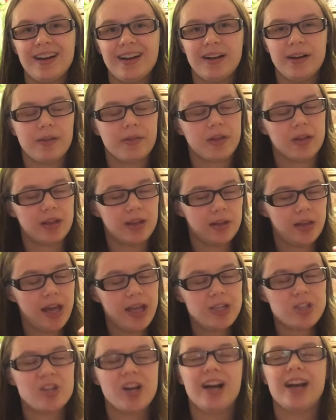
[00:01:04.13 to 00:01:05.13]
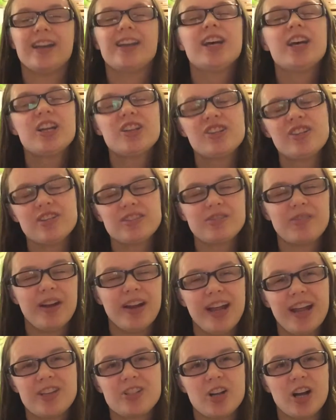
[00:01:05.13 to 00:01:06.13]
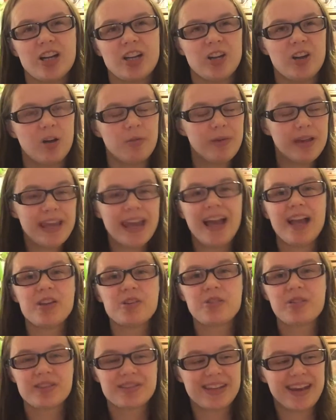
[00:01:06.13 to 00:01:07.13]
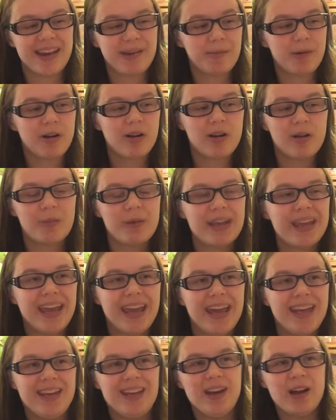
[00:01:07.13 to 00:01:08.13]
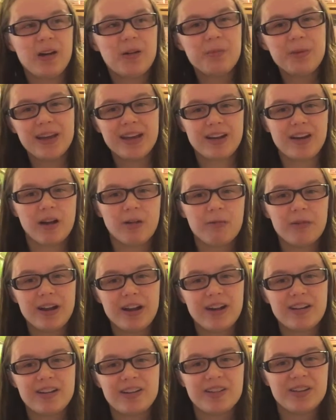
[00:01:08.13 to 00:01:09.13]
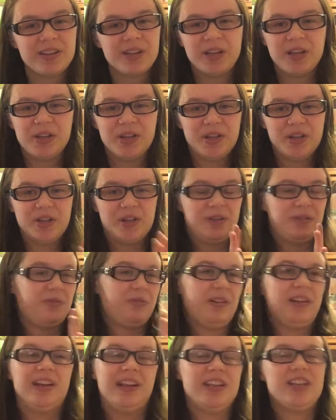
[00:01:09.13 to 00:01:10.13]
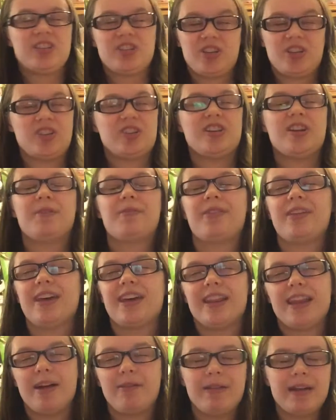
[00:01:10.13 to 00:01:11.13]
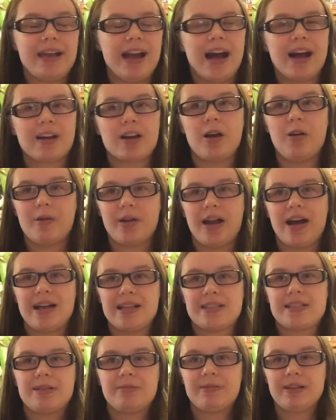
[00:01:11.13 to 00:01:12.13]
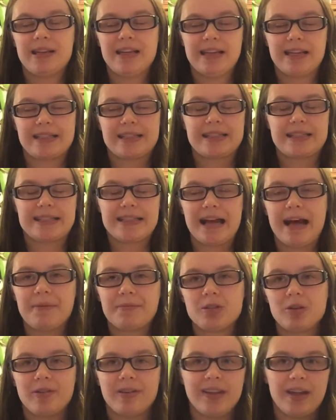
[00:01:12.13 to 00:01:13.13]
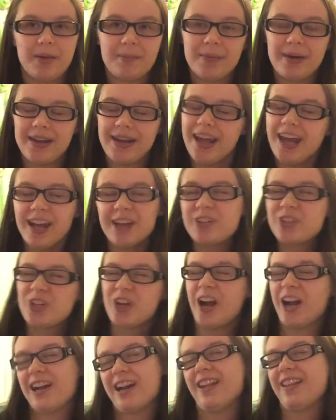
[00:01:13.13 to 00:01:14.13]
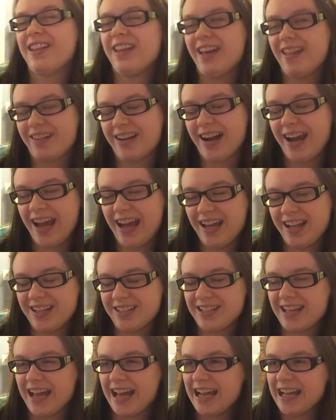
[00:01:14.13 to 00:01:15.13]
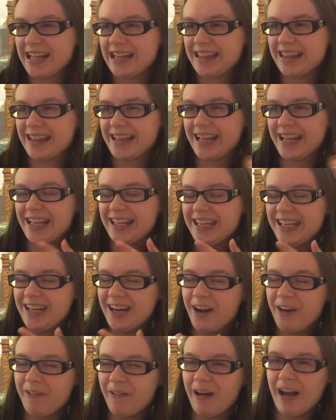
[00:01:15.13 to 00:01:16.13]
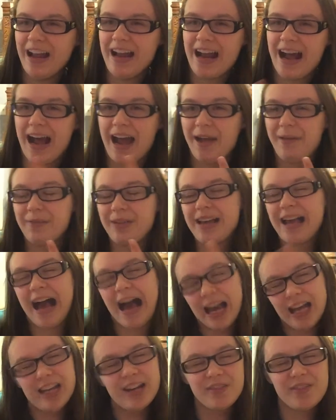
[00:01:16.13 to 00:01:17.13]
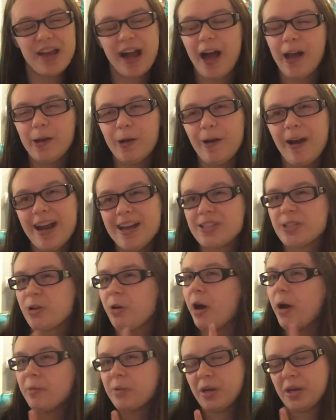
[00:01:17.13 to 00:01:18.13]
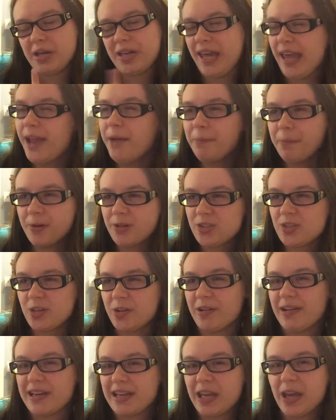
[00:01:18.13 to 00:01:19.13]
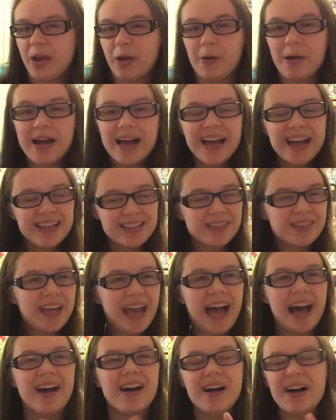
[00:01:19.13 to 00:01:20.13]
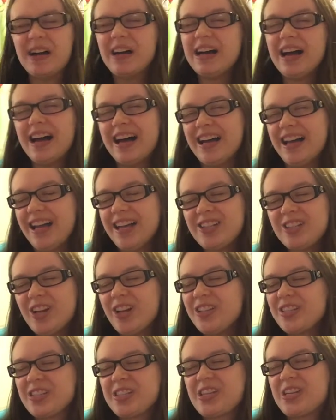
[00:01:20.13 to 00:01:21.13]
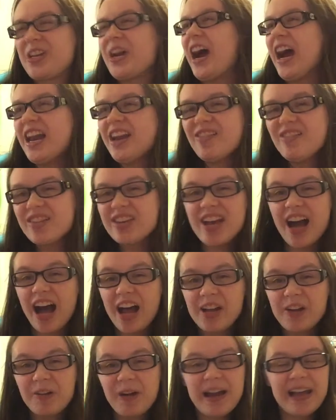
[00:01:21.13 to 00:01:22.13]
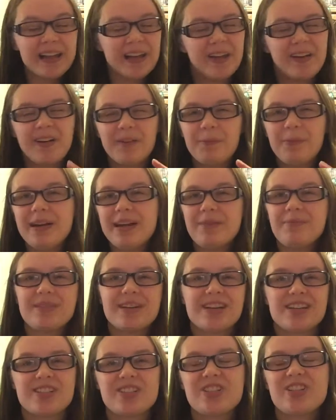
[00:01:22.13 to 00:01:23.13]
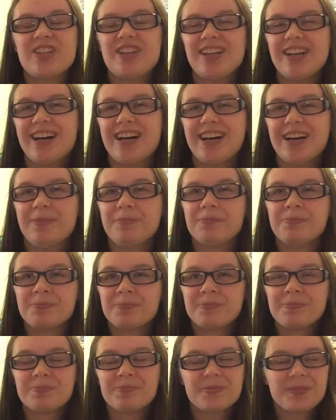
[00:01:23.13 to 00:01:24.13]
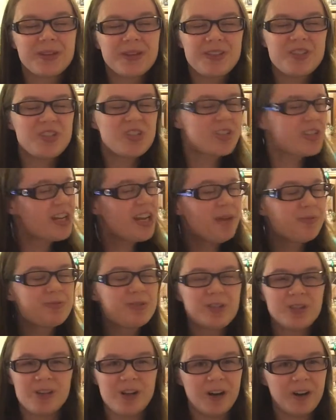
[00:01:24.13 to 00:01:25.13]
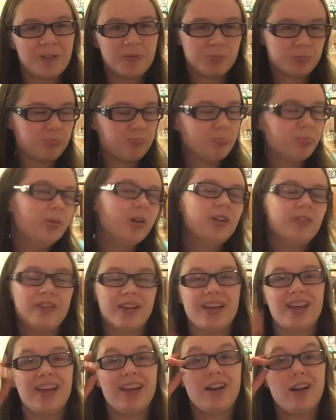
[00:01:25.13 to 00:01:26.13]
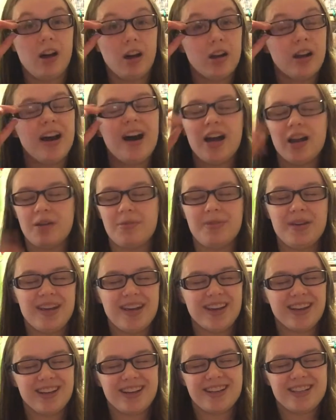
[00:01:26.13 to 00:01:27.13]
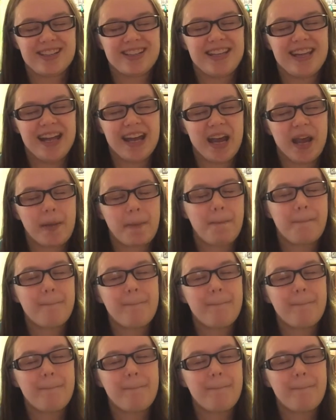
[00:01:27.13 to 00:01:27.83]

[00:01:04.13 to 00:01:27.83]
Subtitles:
Echan, you know, we can't do this anymore, we can't, you know, be in our weird relationship thing that we got going on, so we're gonna stop doing that. But Echan, on the other hand, is like, you know what, I'm kind of yandere, so I'm gonna keep pursuing you. So yeah, Echan's kind of a yandere a little bit, because she keeps, you know, moving in on Hanabi, and it's like,